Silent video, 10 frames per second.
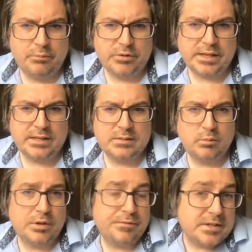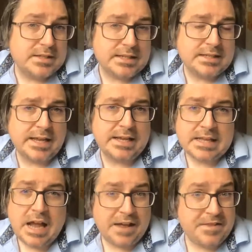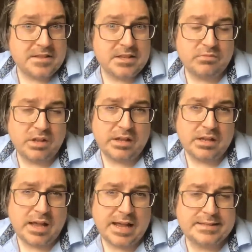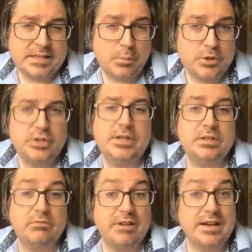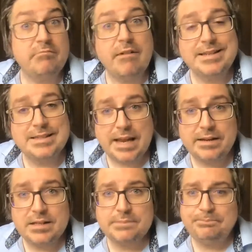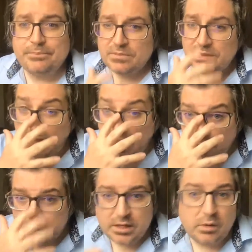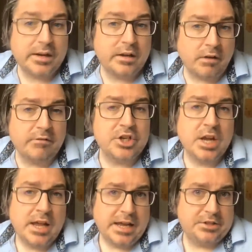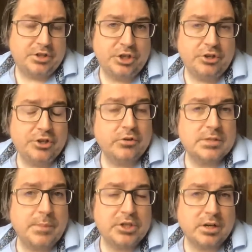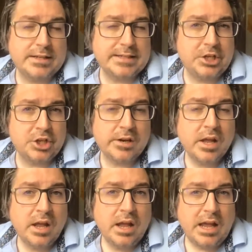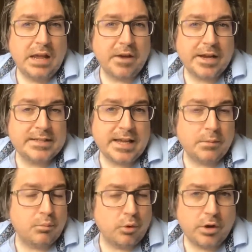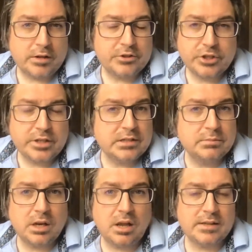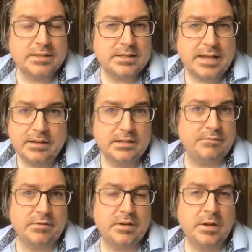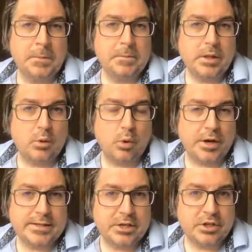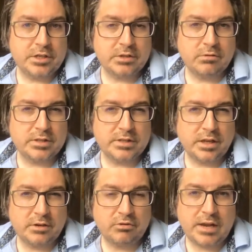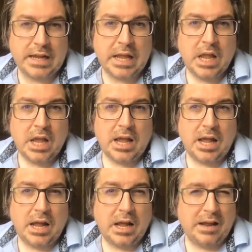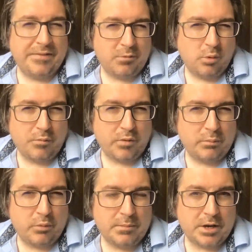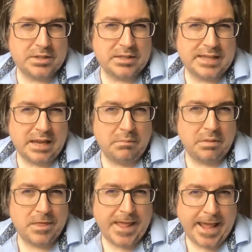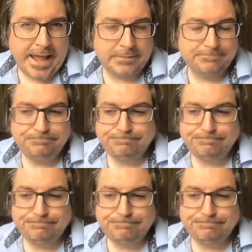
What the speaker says: presents? Well, the first thing to say is I think this has the opportunity to really raise standards and also encourage institutional specialization. If I can take a broadcast journalism class at 10 different organizations across the country, if they're all offering pretty much the same thing,